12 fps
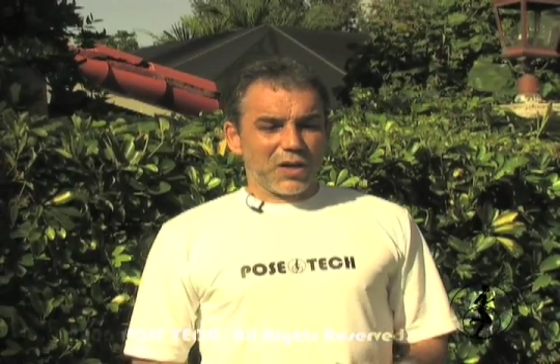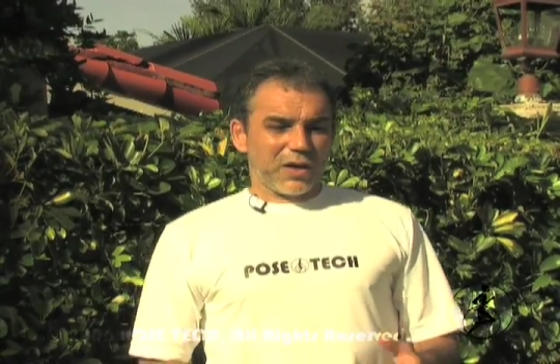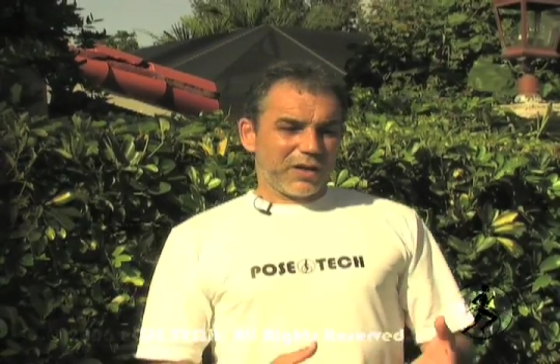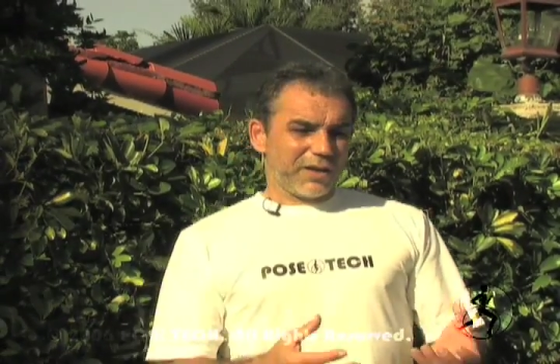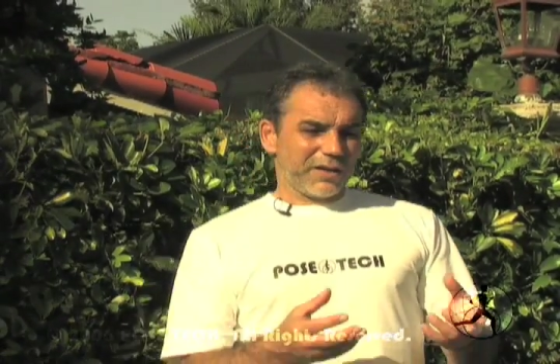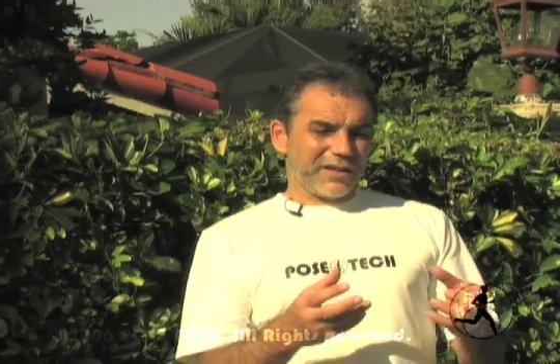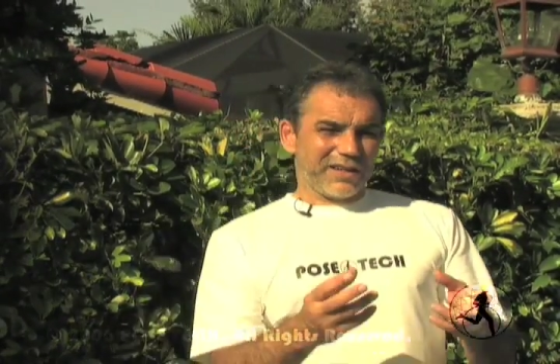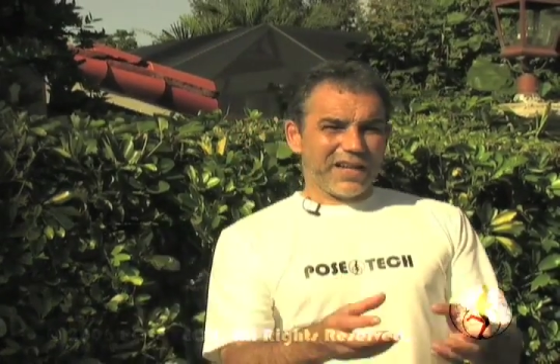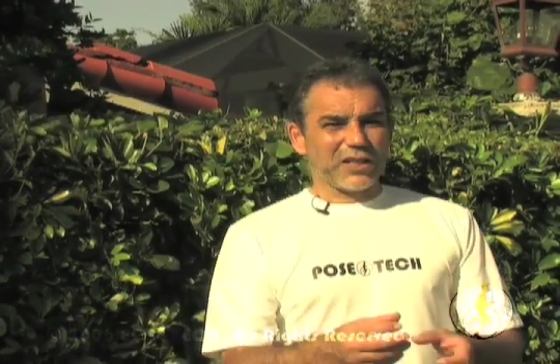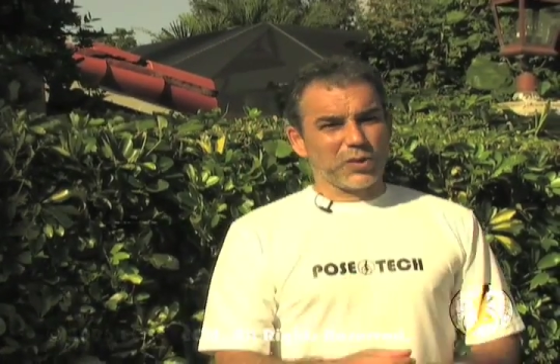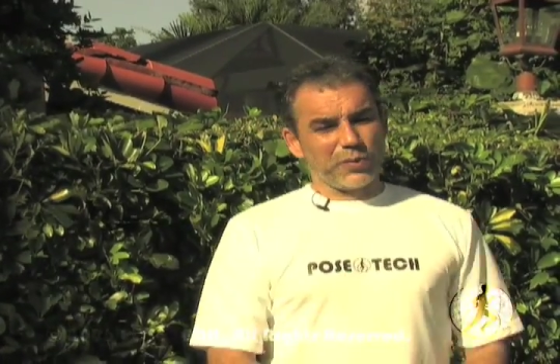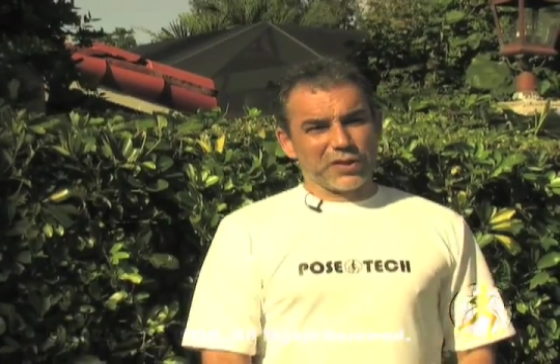
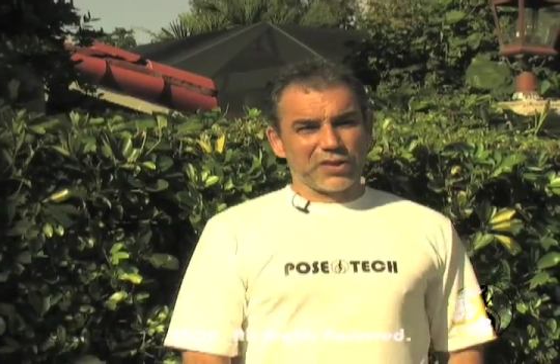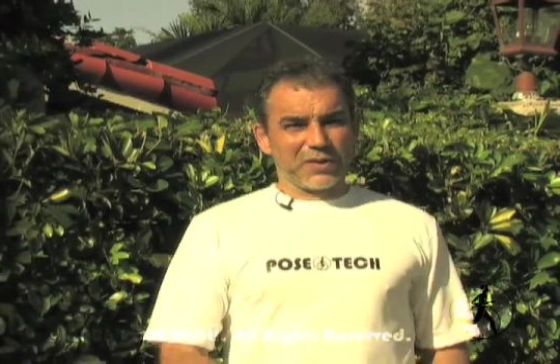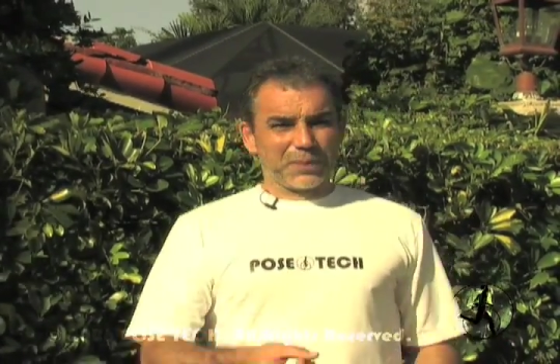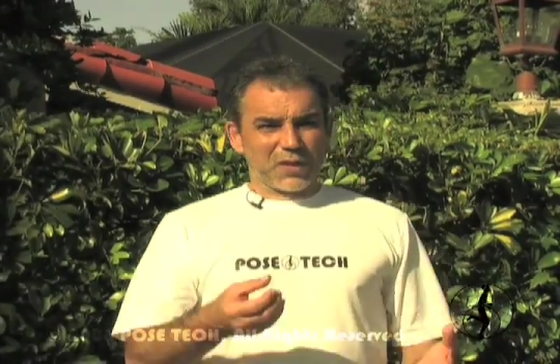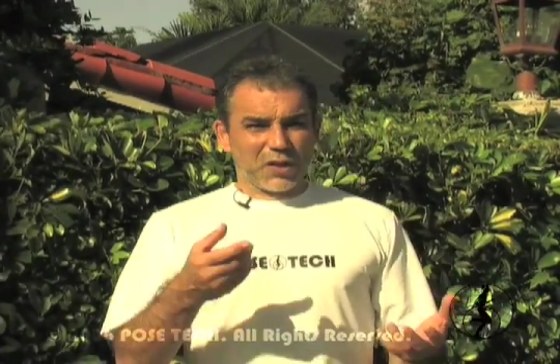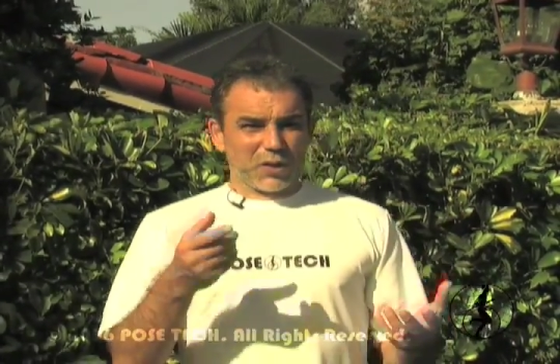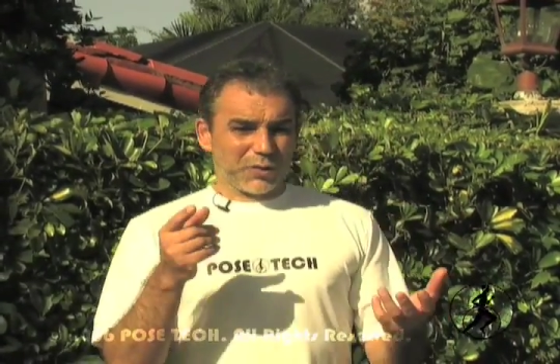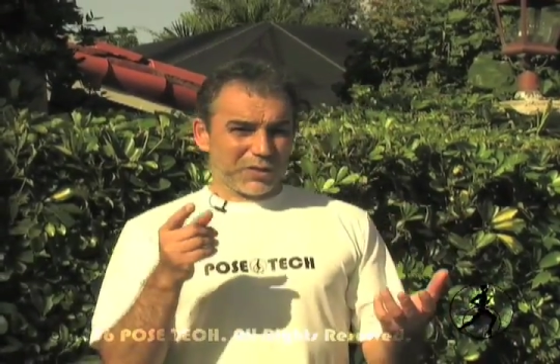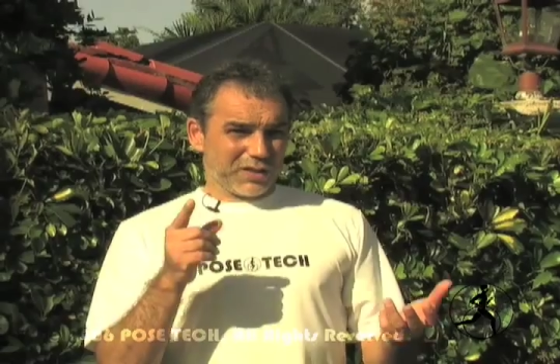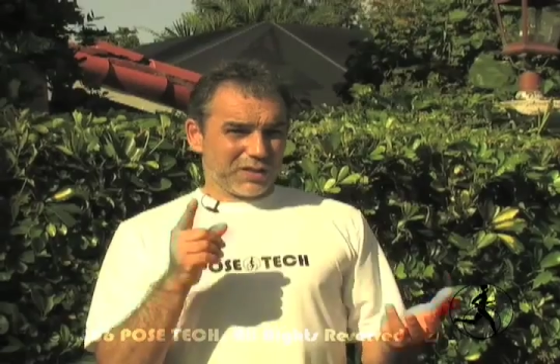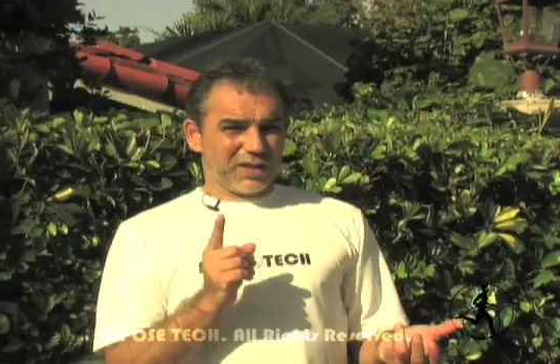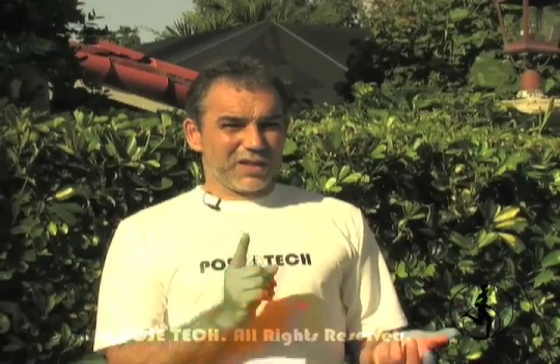related with
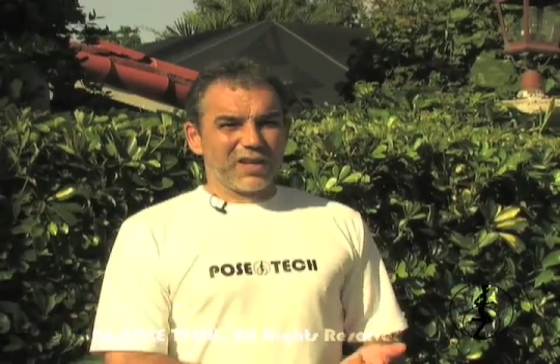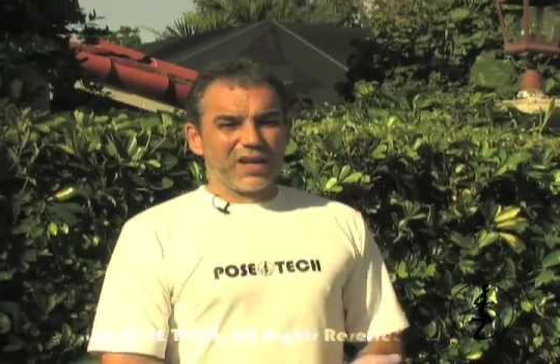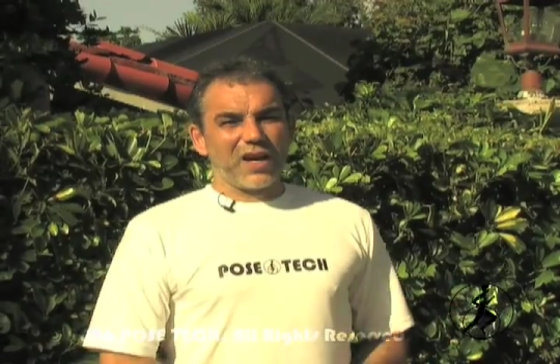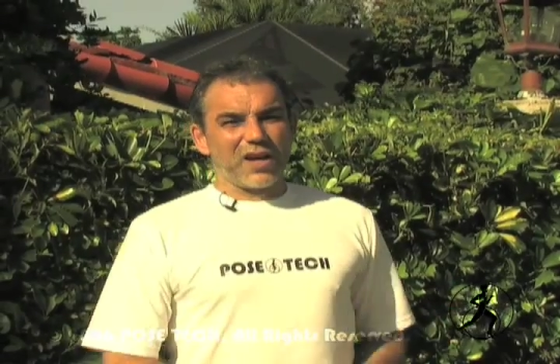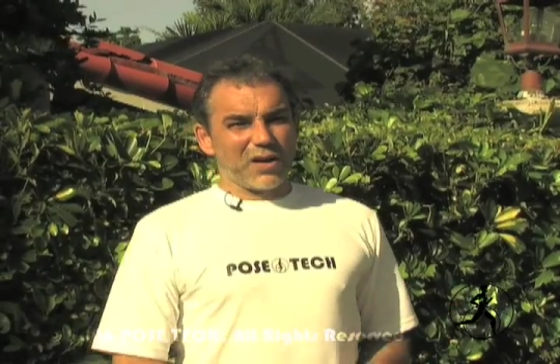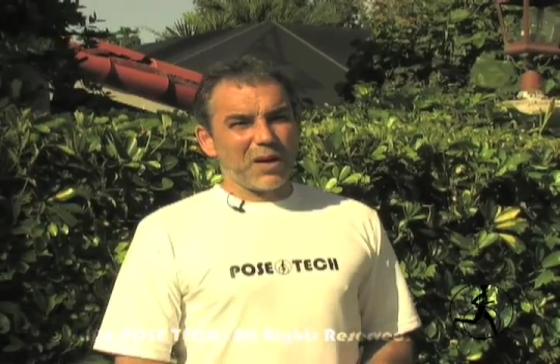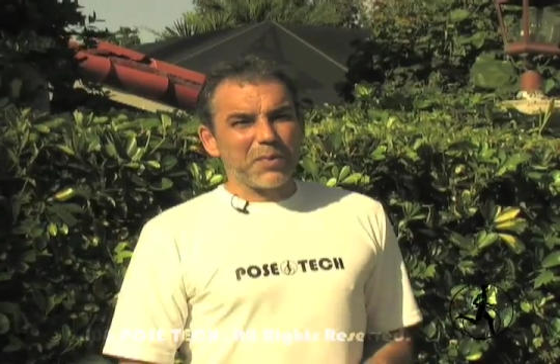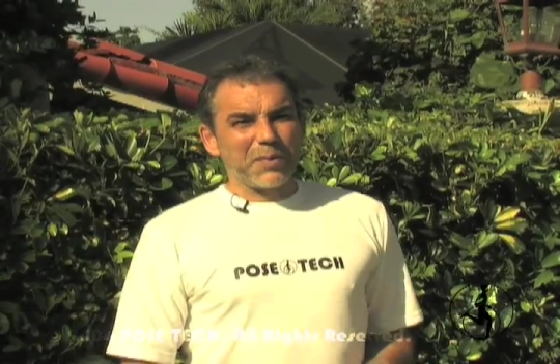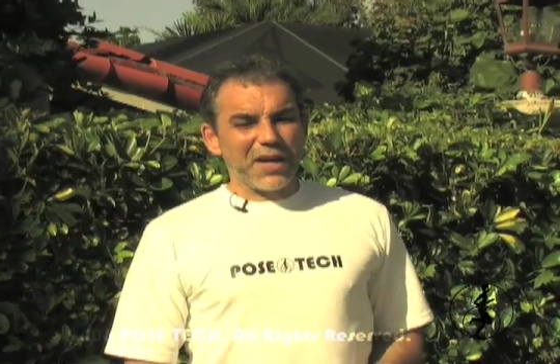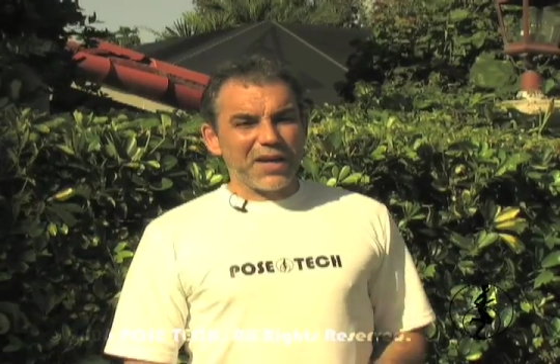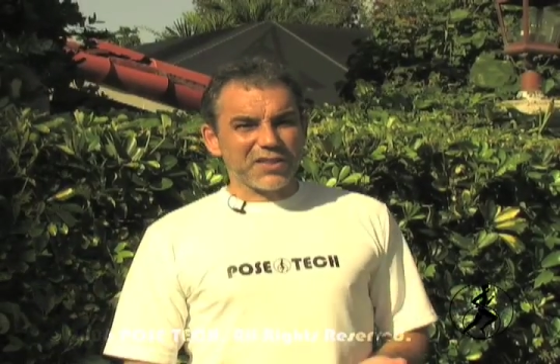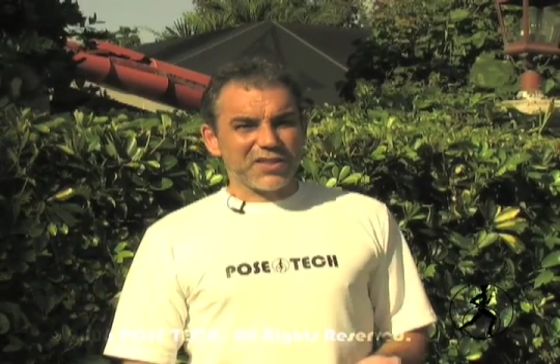using rubber
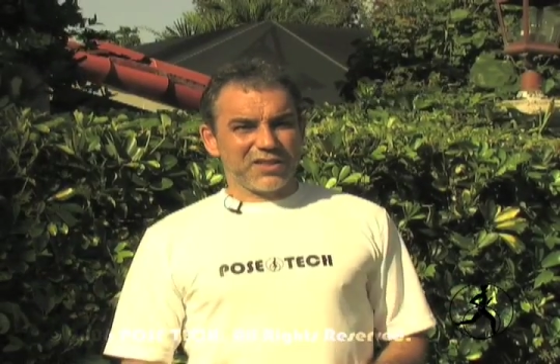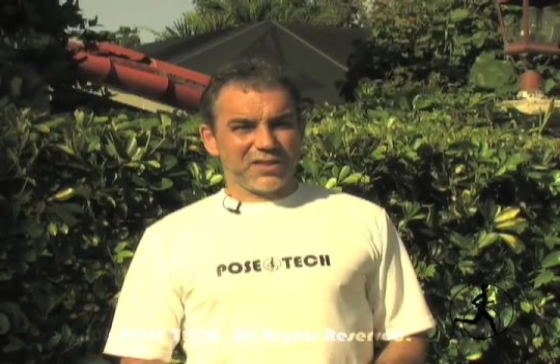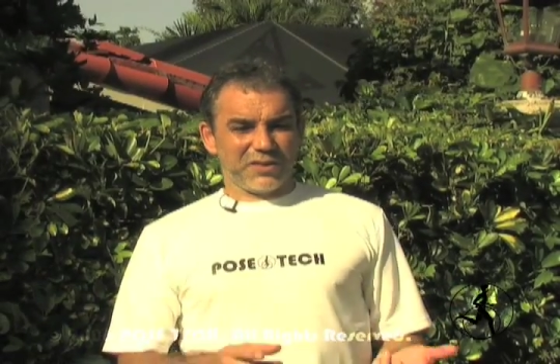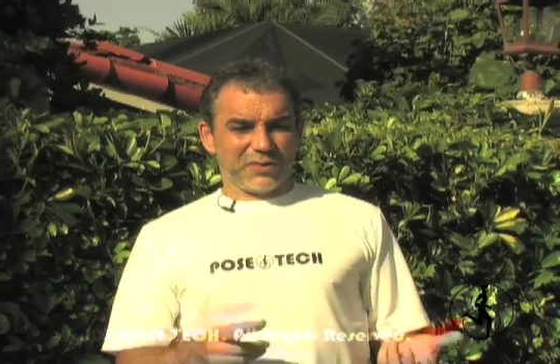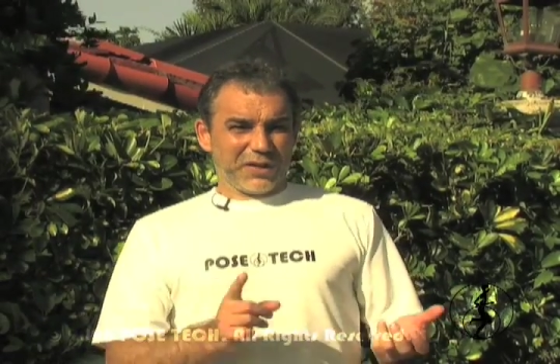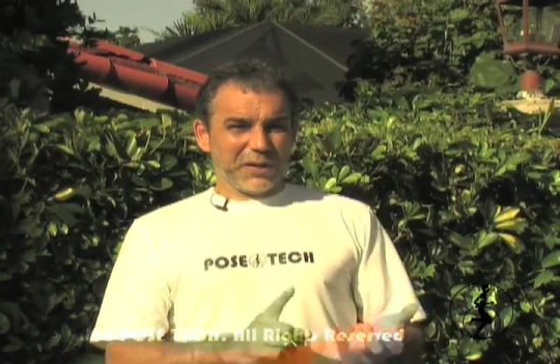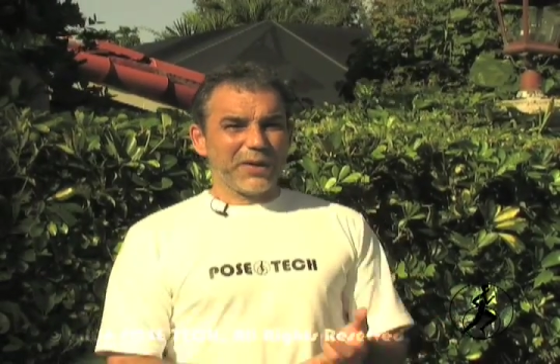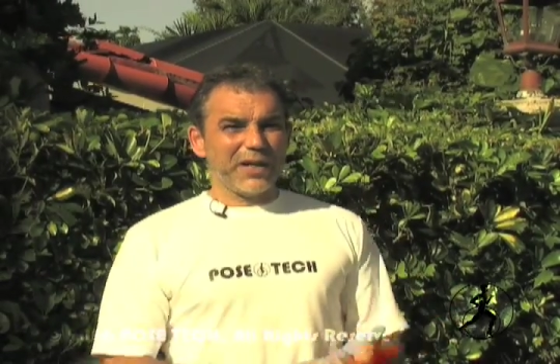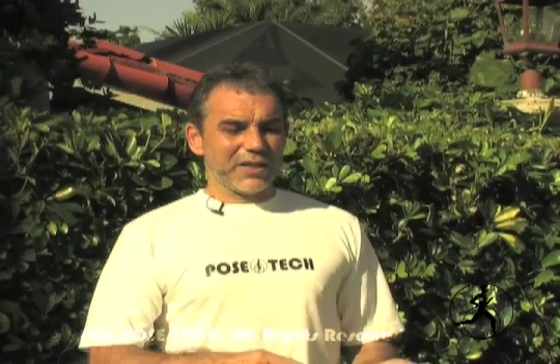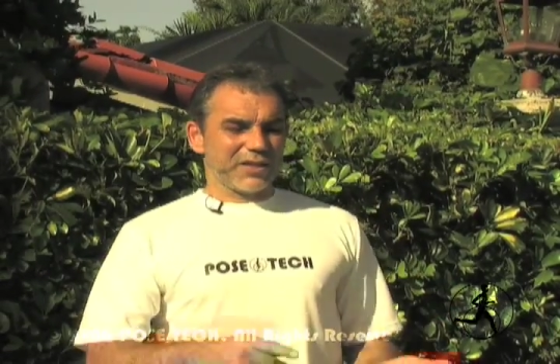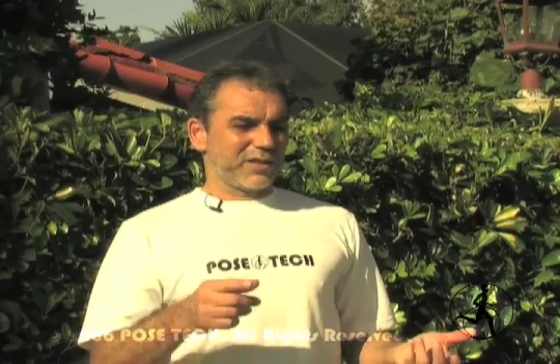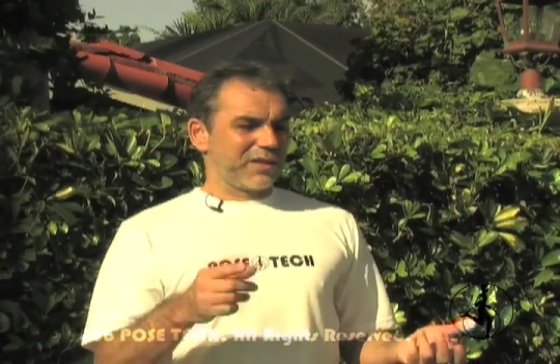bands, free
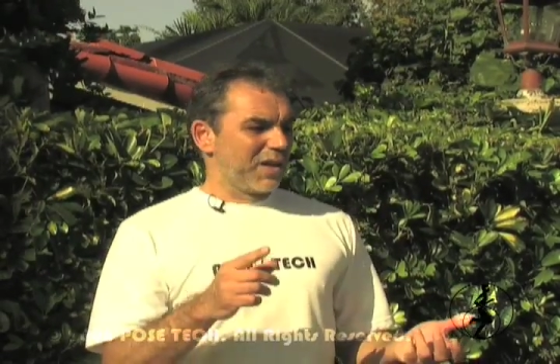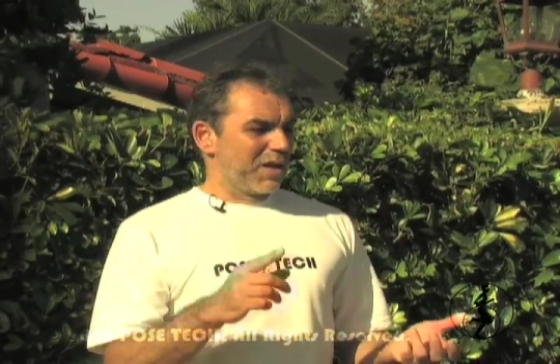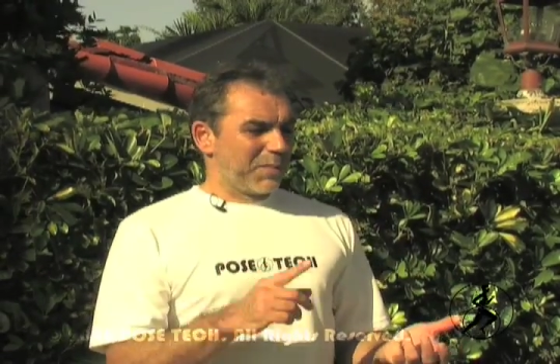weights,